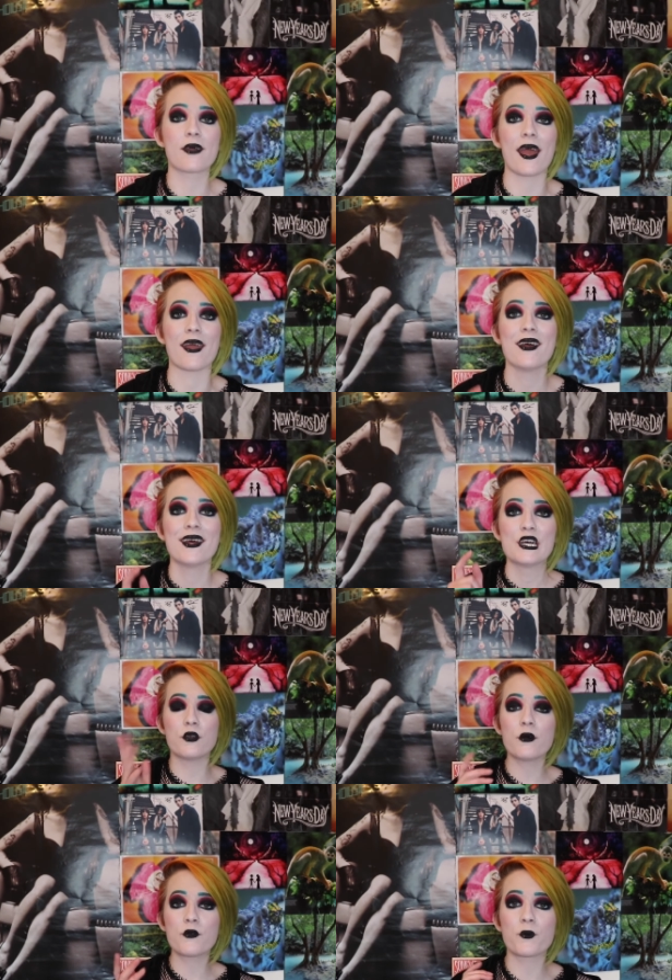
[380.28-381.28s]
okay. You
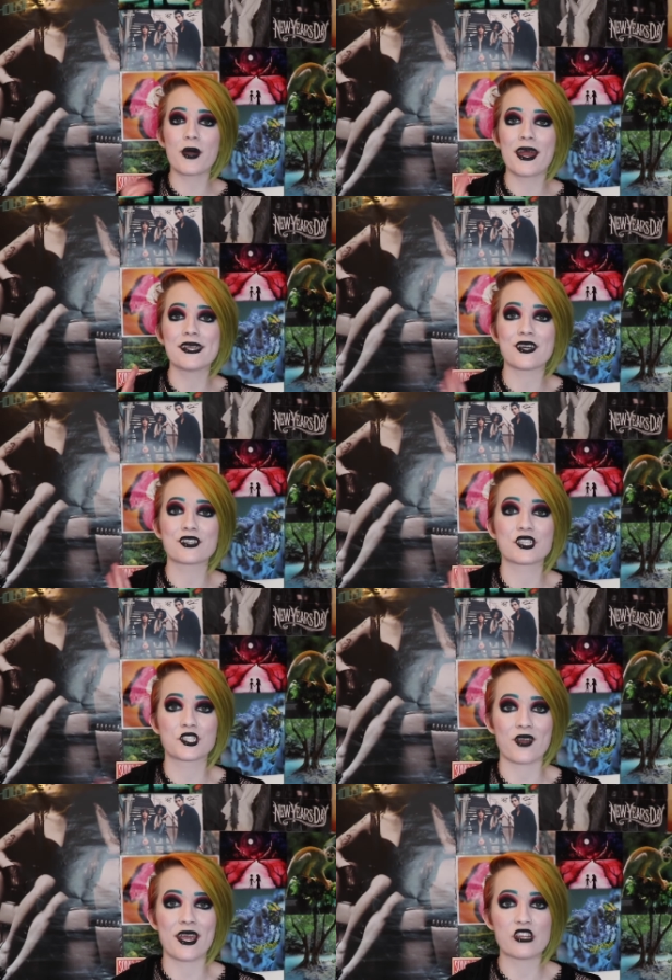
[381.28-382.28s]
know the way Doctor
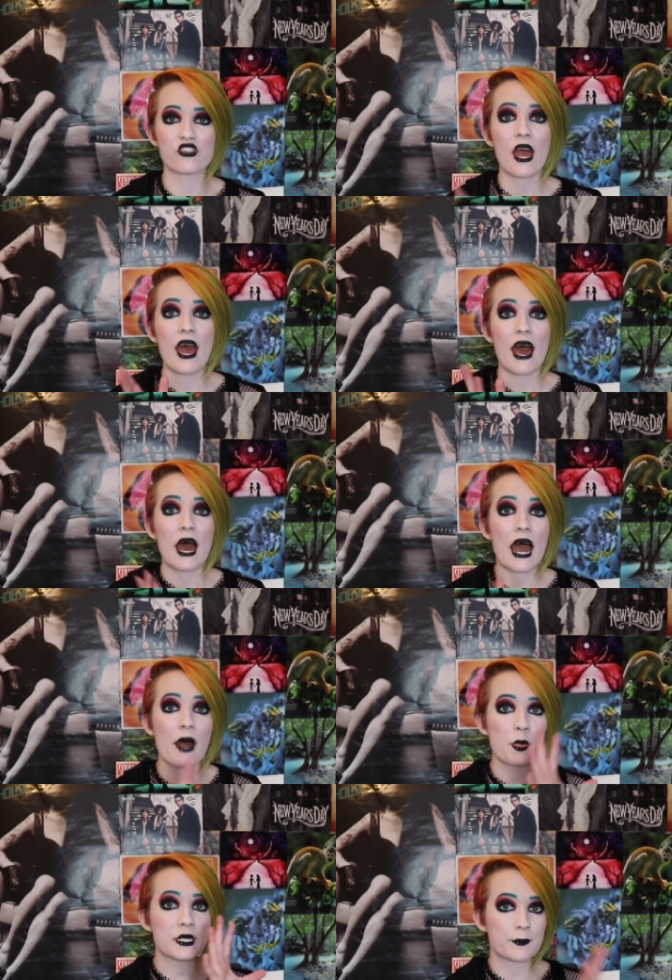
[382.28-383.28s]
Strange
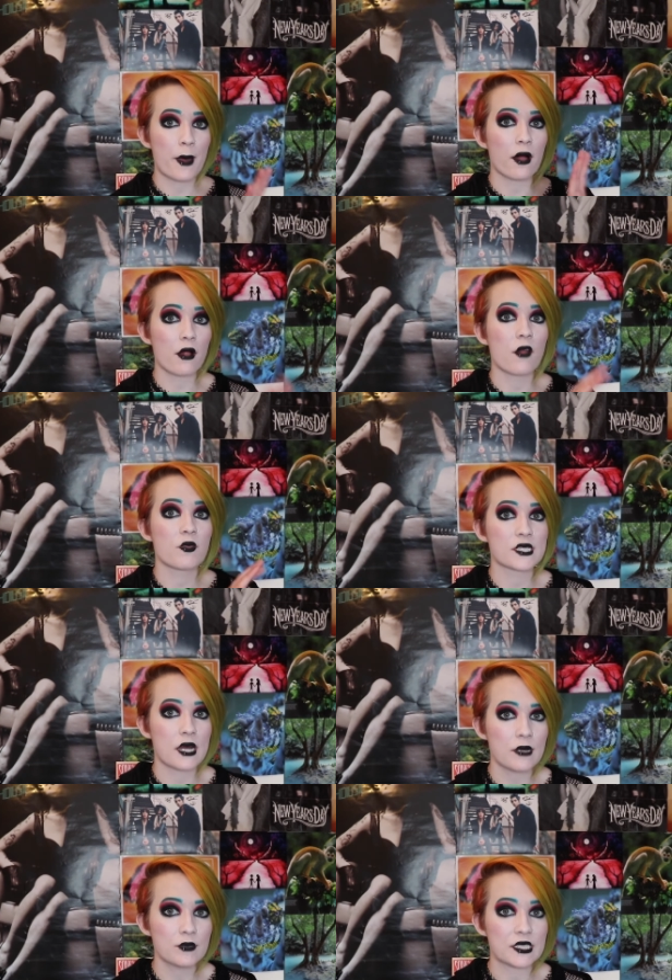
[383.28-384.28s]
had the spell on the
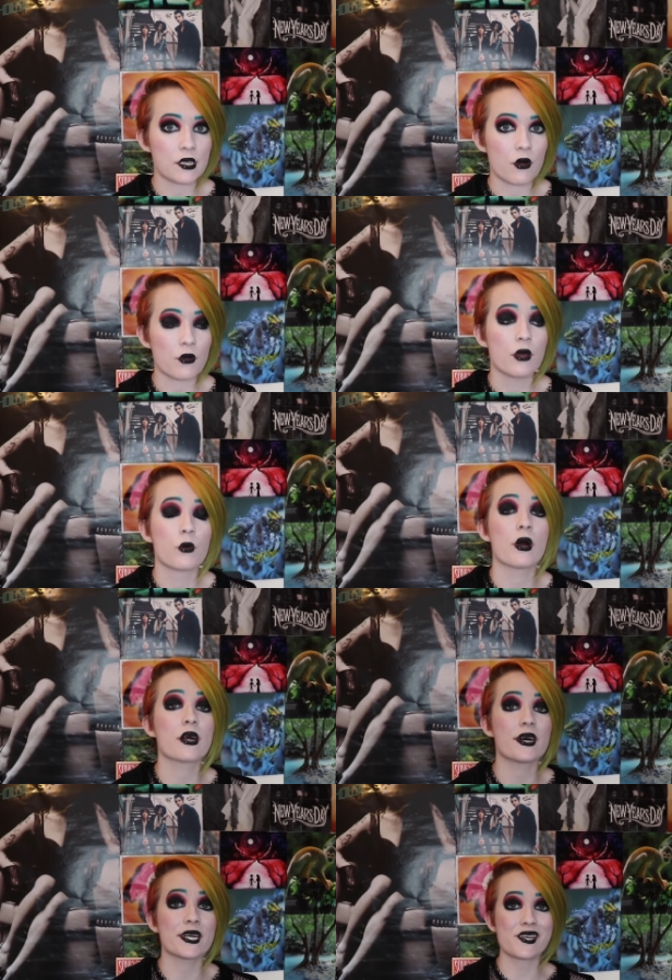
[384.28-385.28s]
Time Stone?
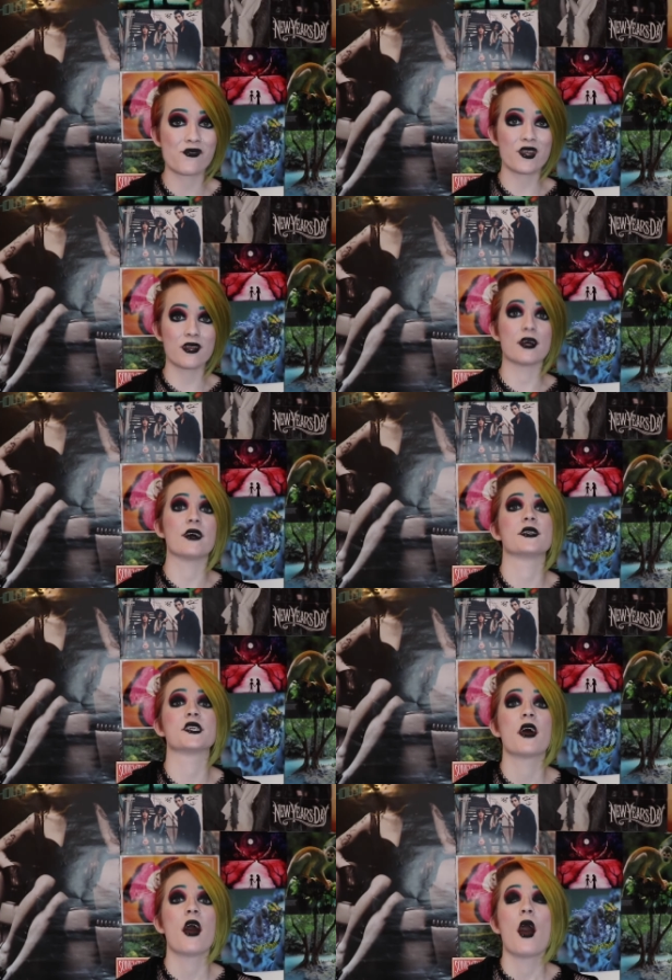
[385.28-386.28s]
Well, I didn't
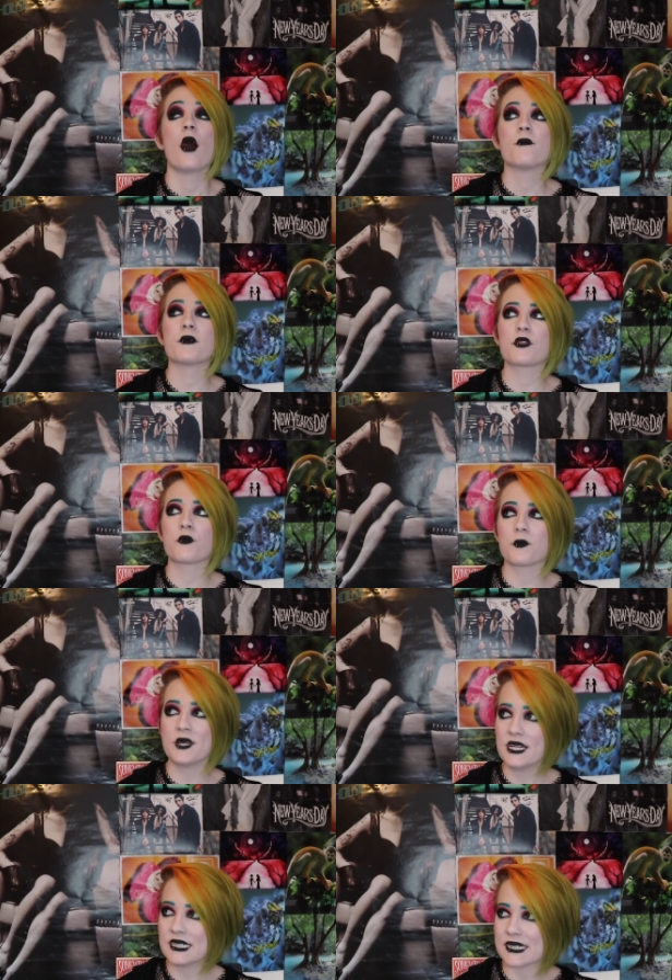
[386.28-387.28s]
realize, but the
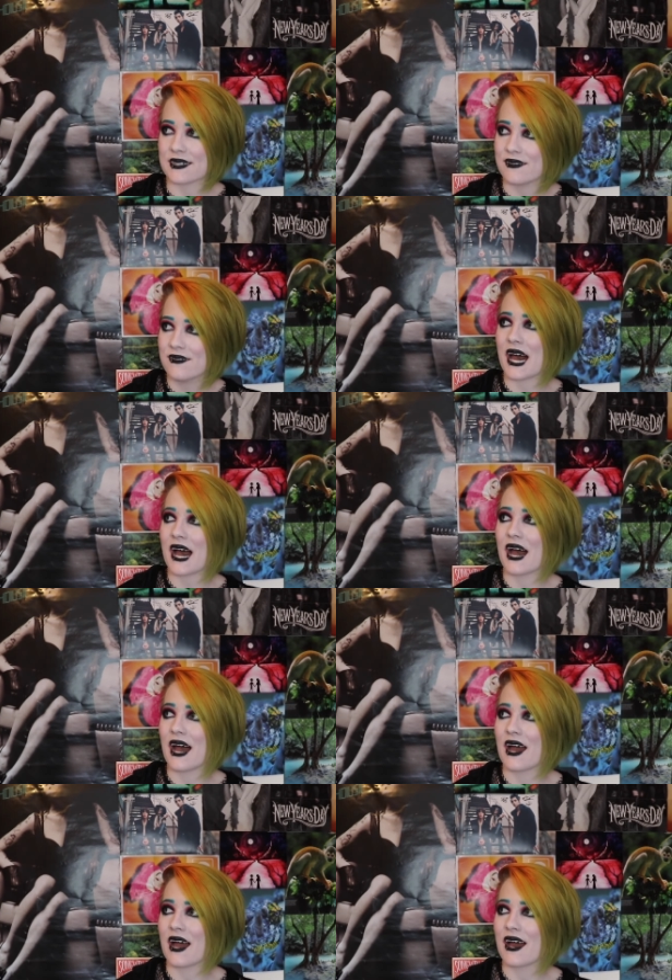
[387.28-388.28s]
reason
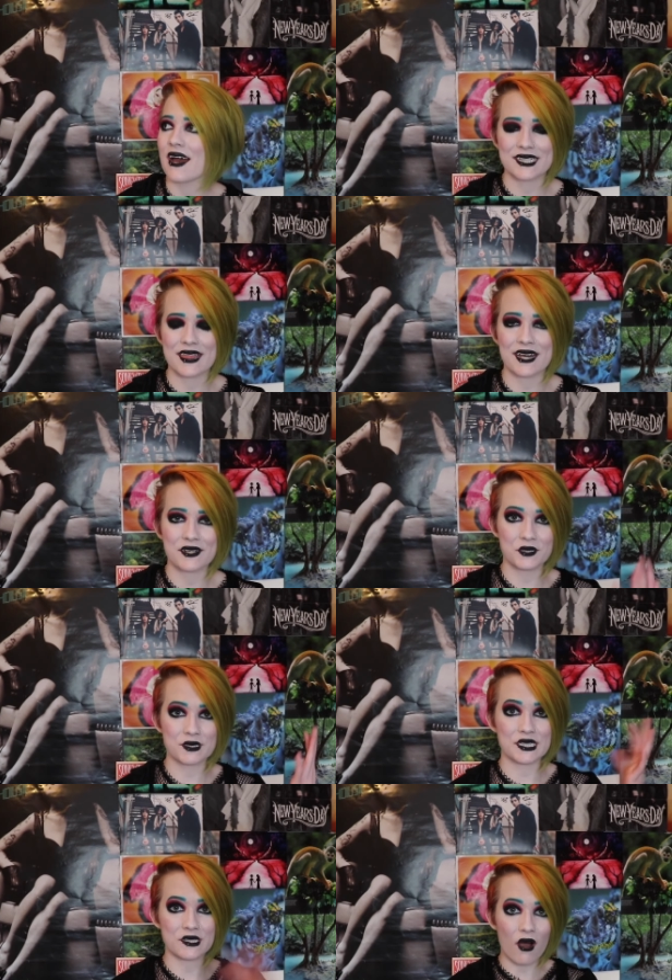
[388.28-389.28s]
that
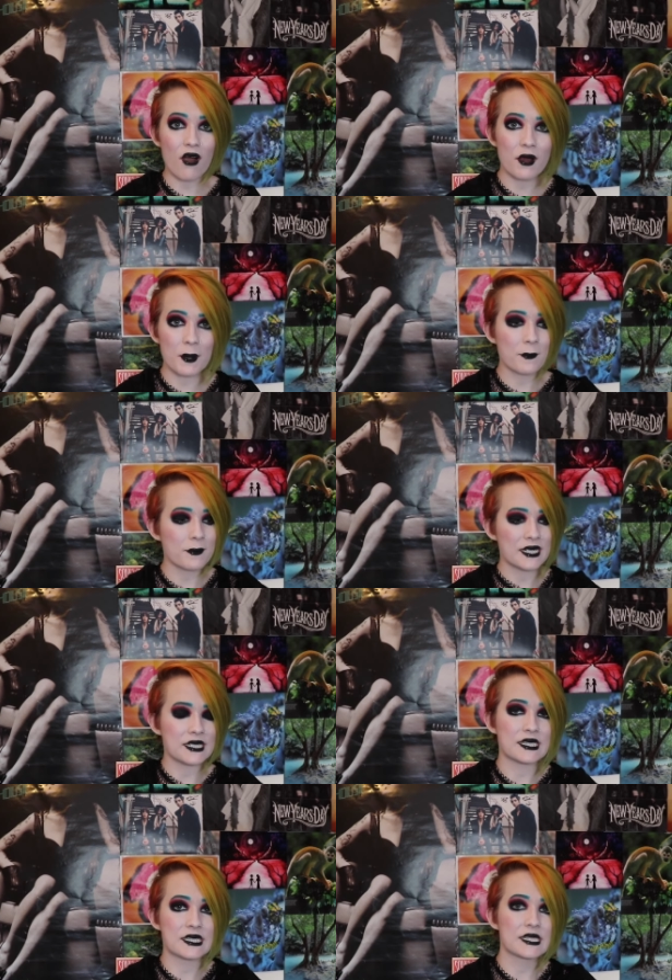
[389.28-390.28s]
Thanos' arm
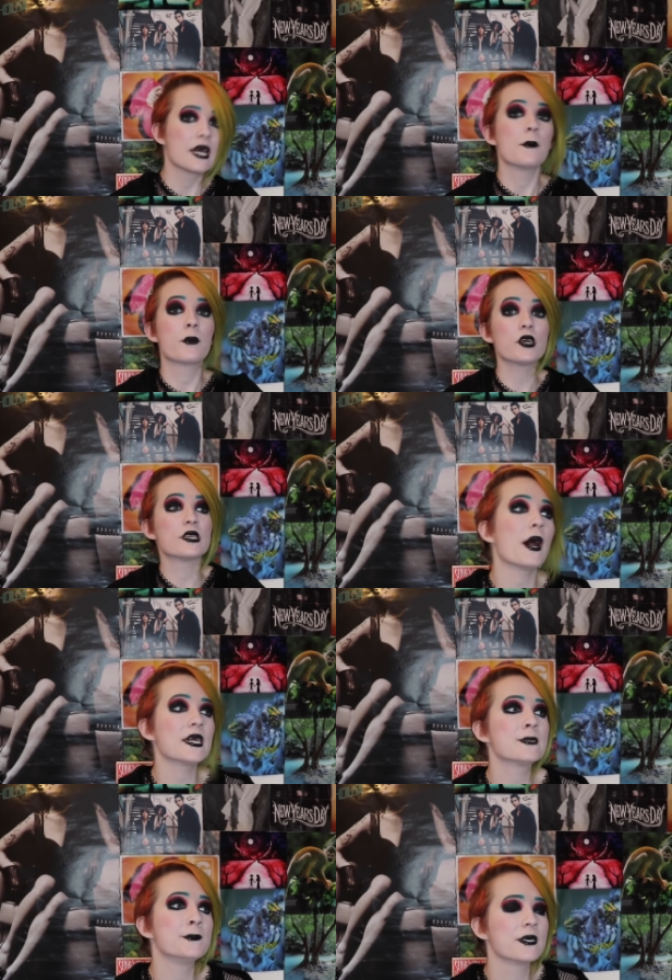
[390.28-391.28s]
is burnt,
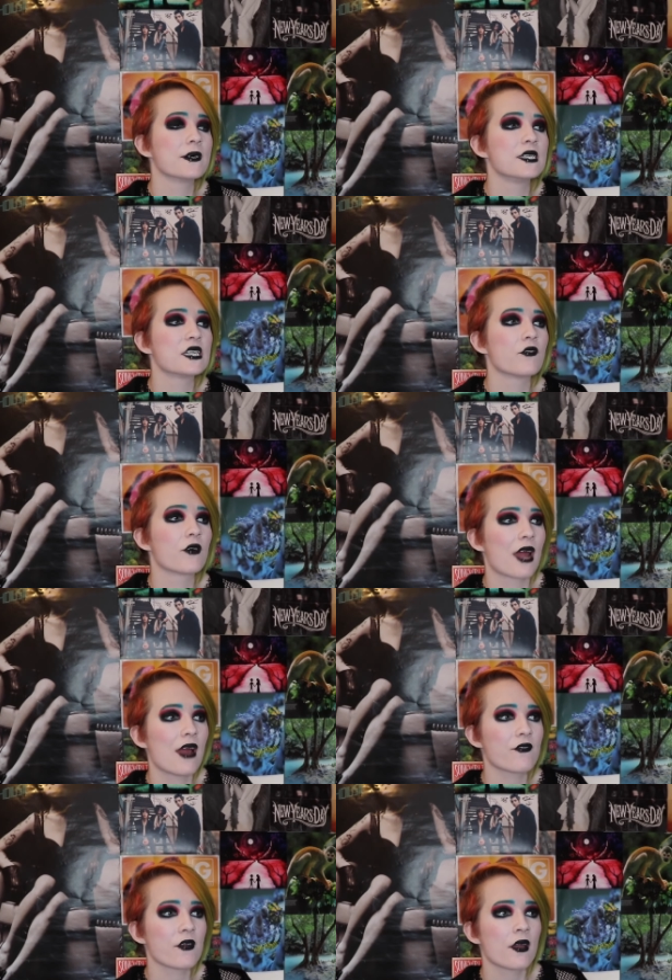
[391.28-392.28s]
that's because of
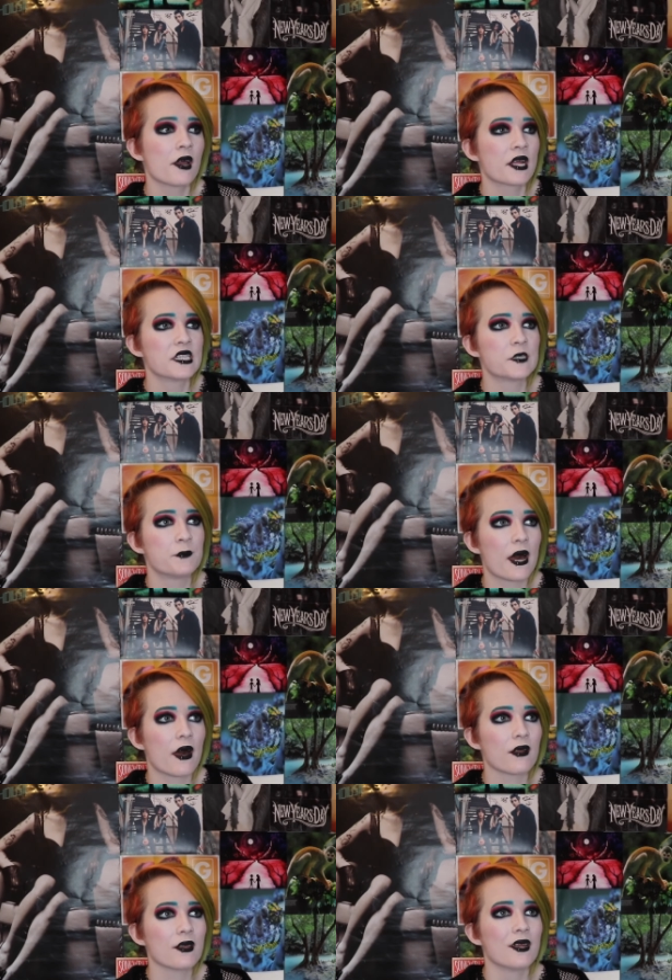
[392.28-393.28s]
whatever
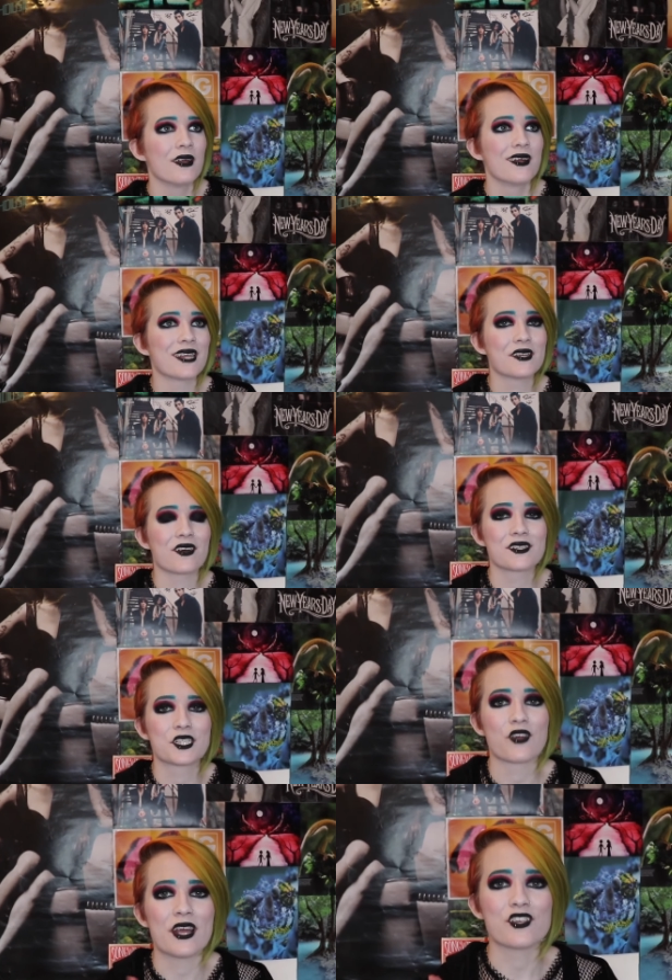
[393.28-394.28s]
spell that Doctor
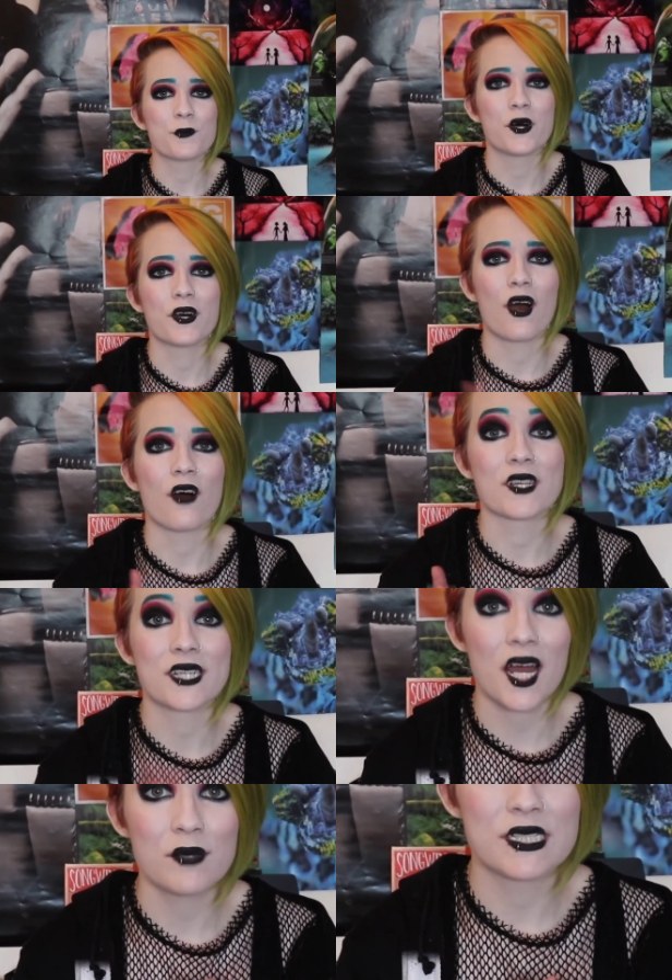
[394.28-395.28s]
Strange put on the Time